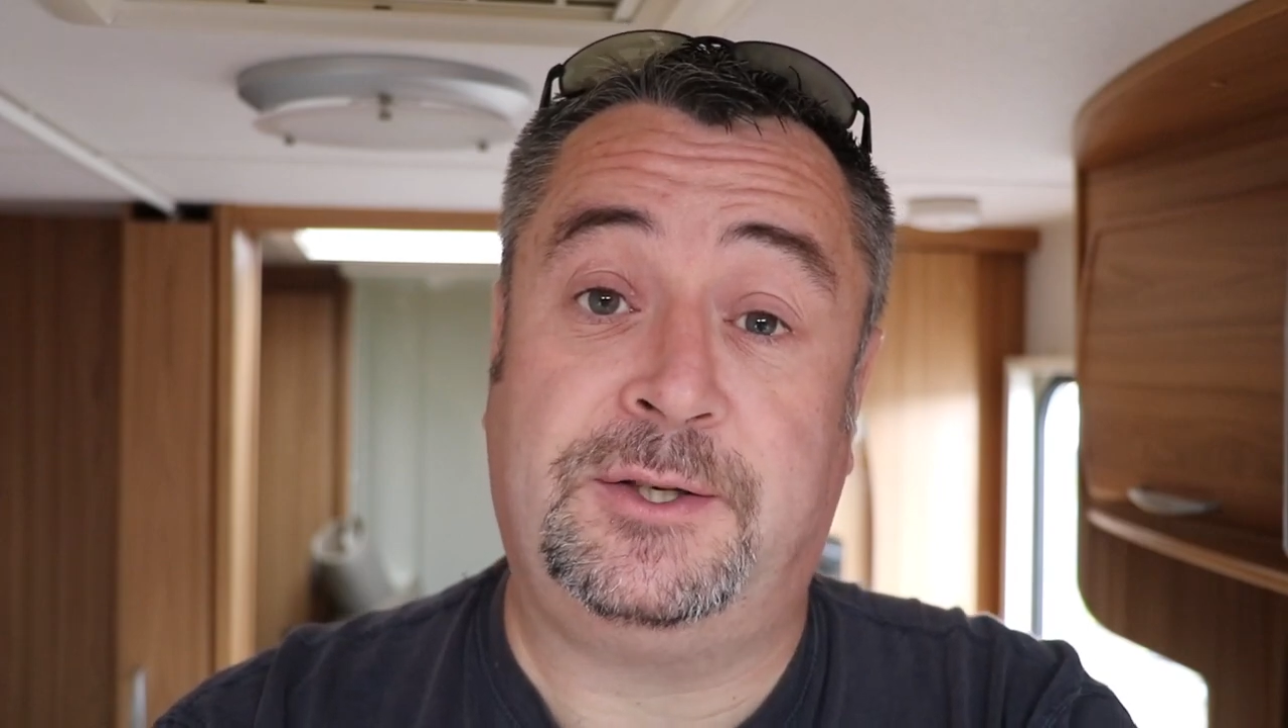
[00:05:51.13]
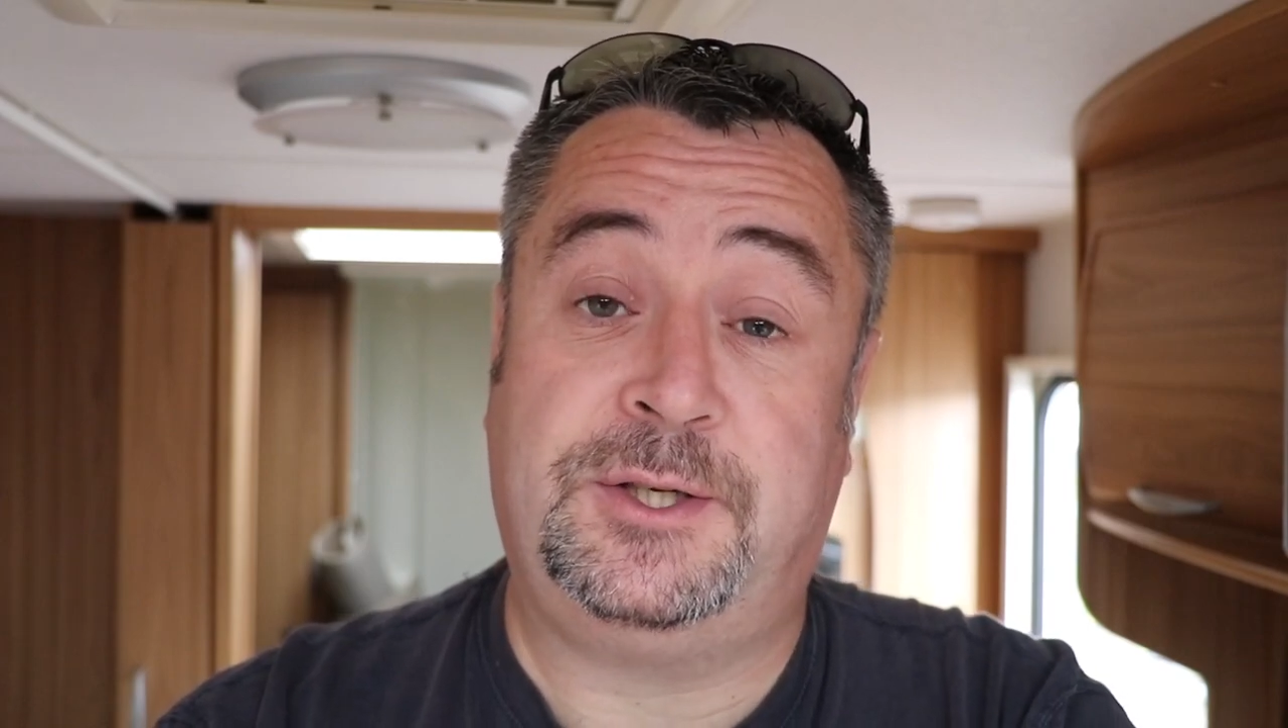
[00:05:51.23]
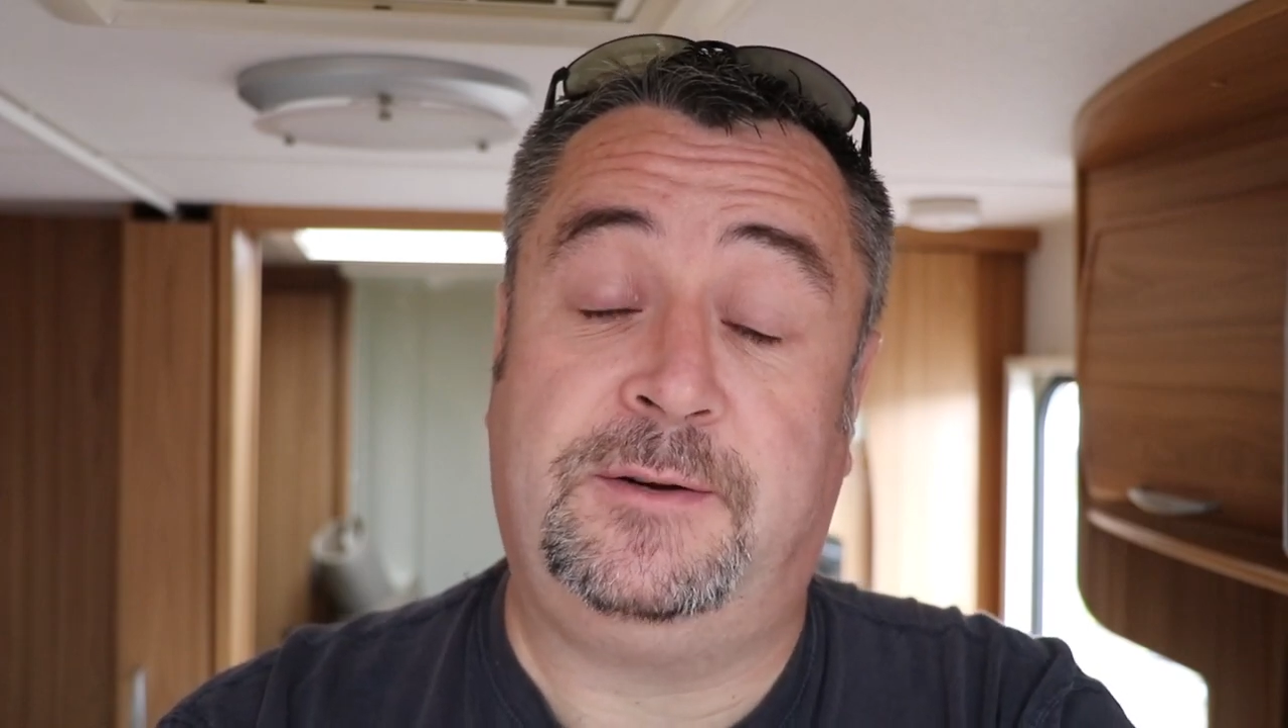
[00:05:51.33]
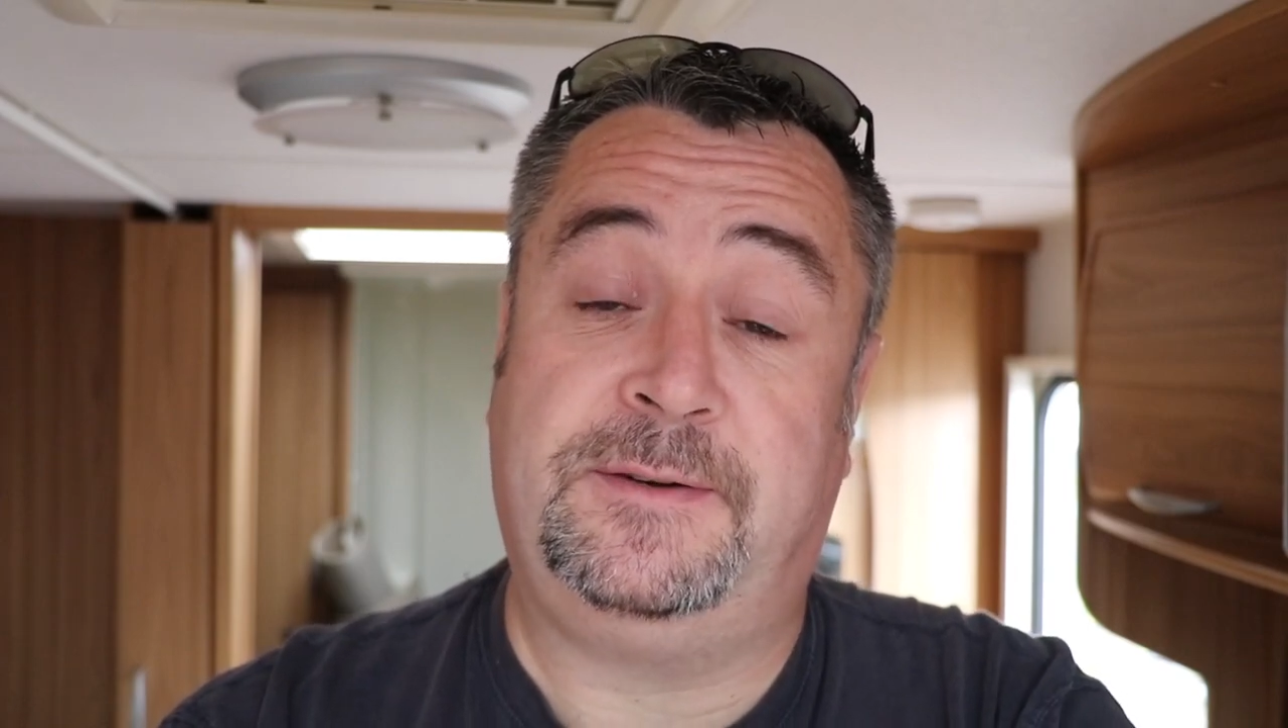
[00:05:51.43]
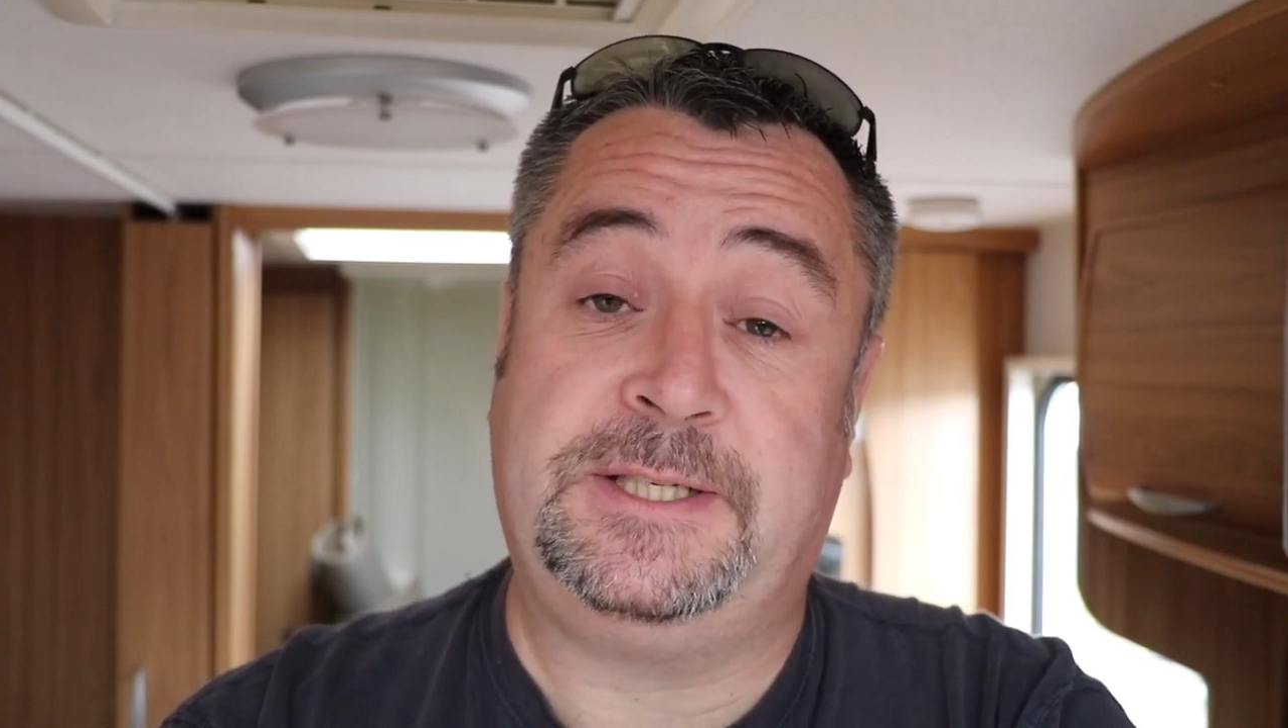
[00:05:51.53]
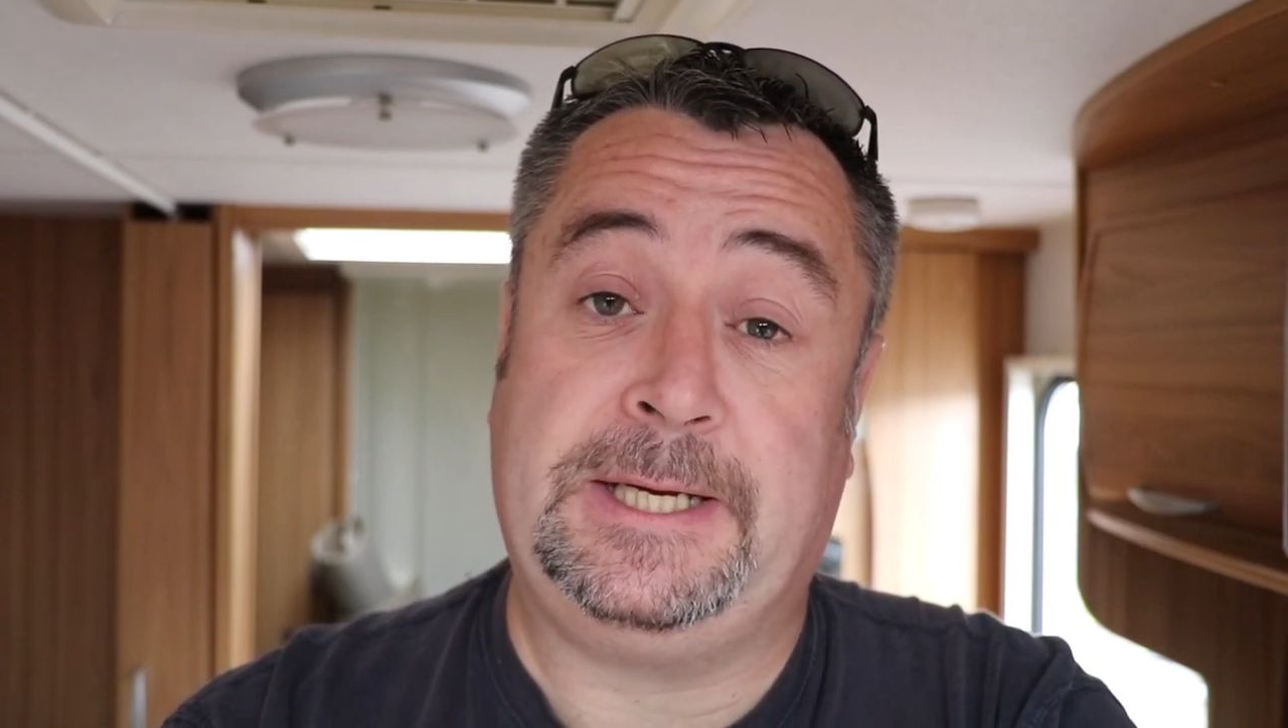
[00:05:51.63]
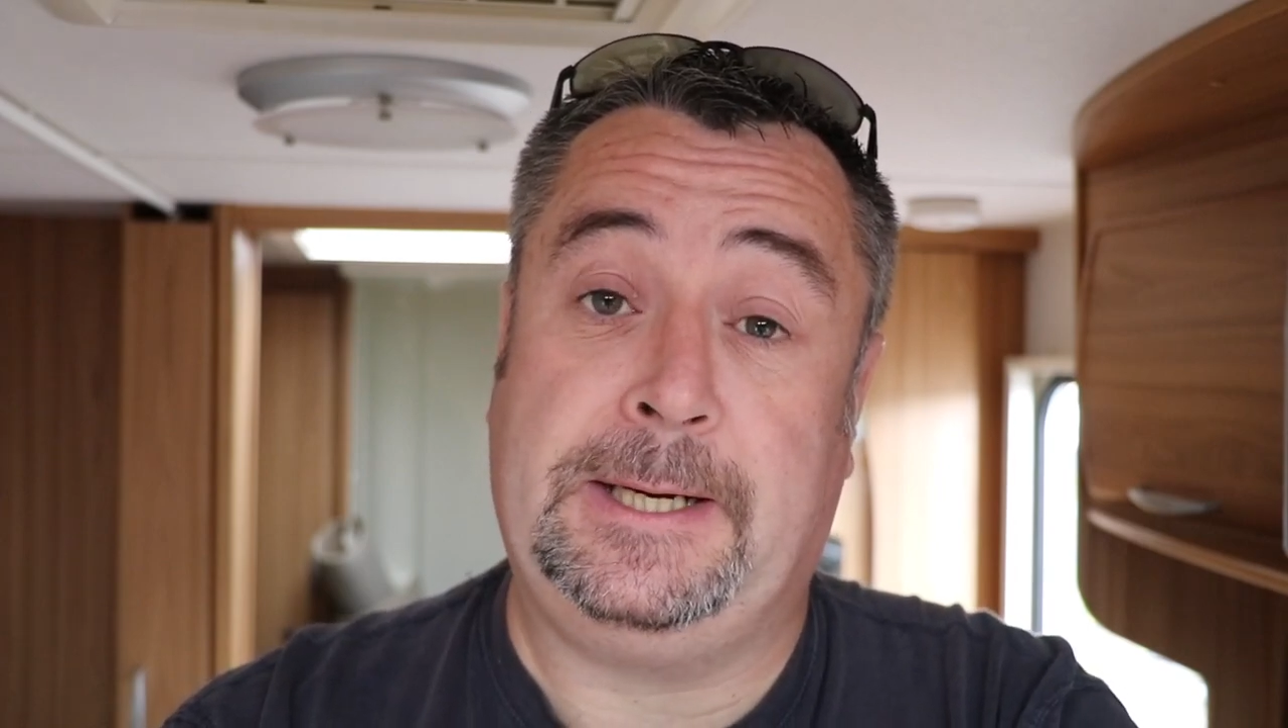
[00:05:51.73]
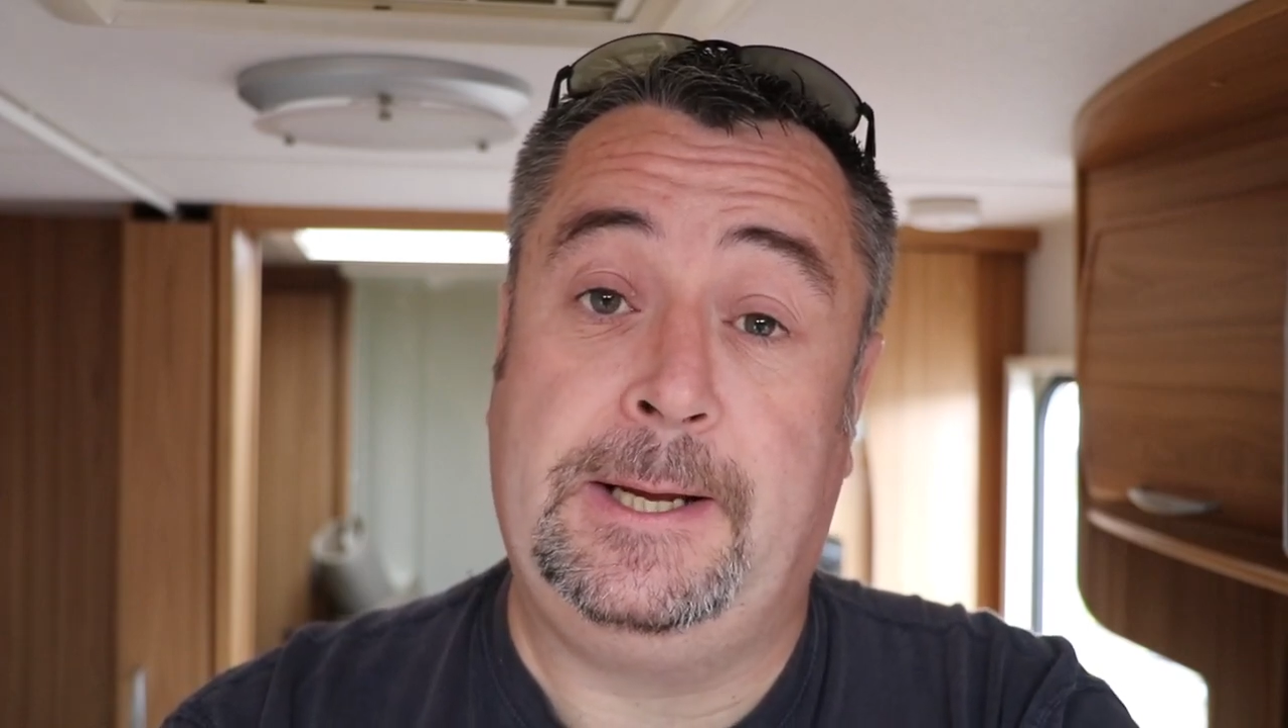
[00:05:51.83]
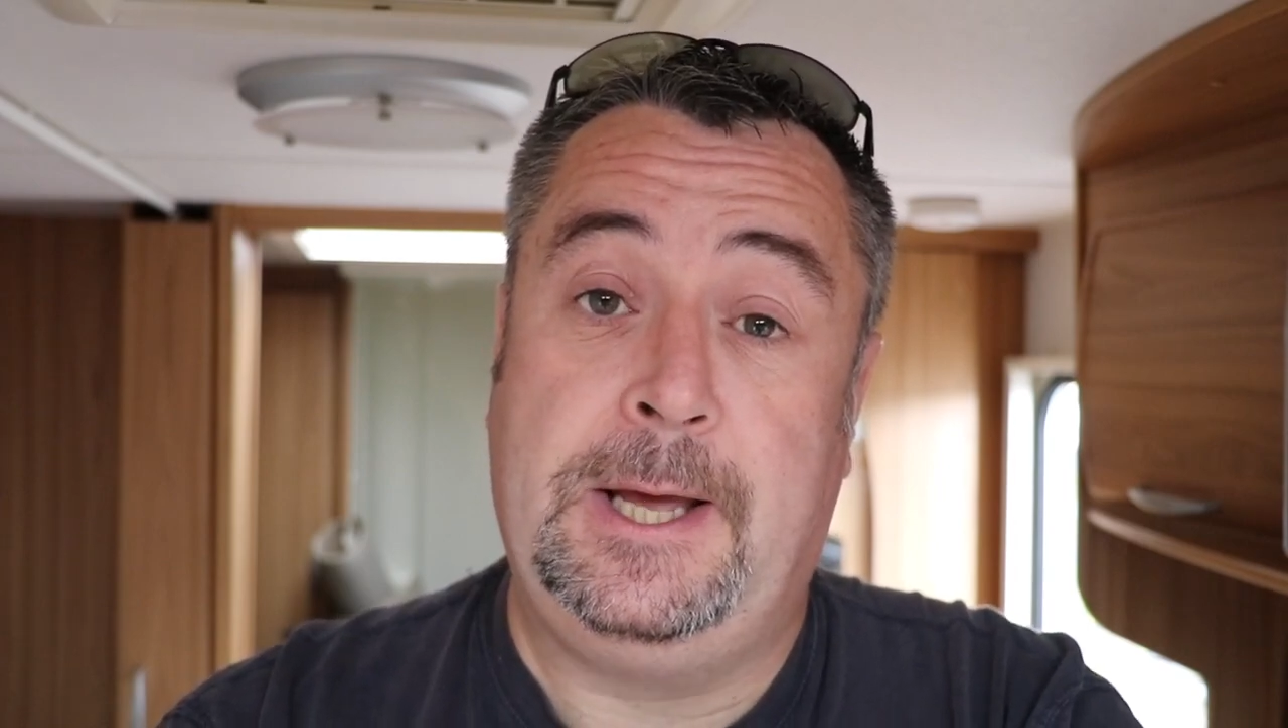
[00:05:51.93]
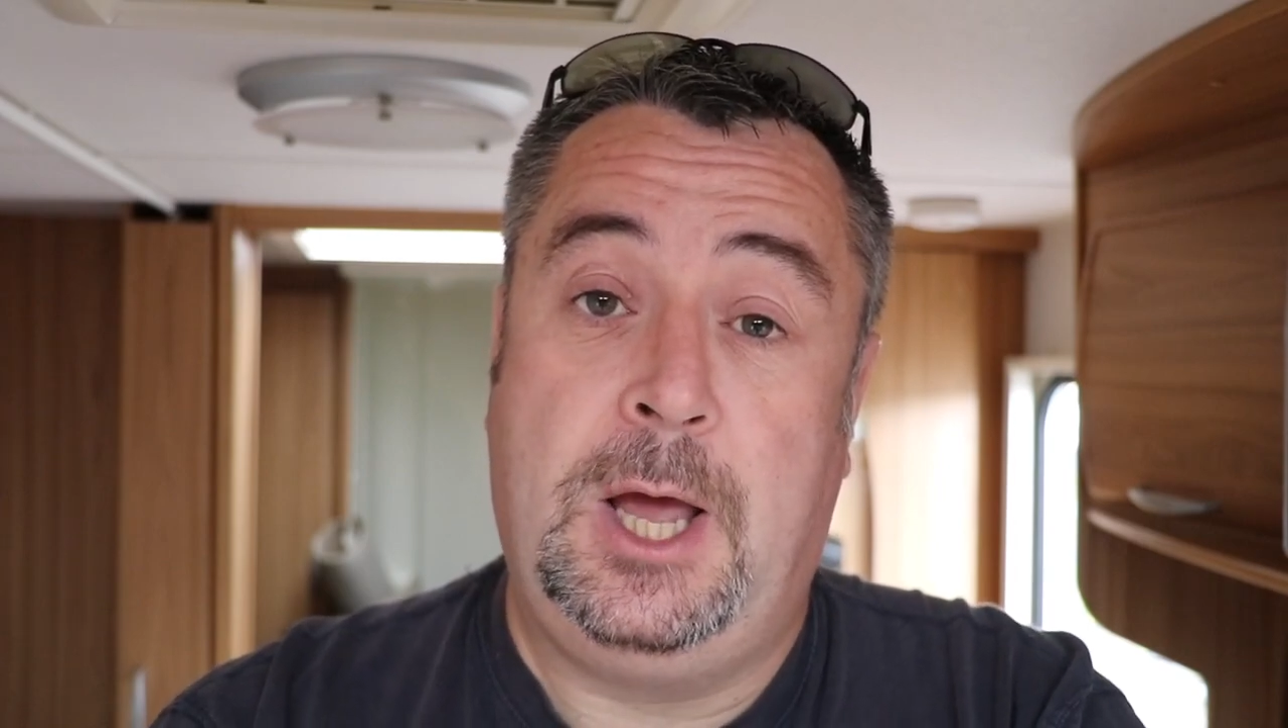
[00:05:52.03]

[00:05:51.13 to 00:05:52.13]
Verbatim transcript: servicing.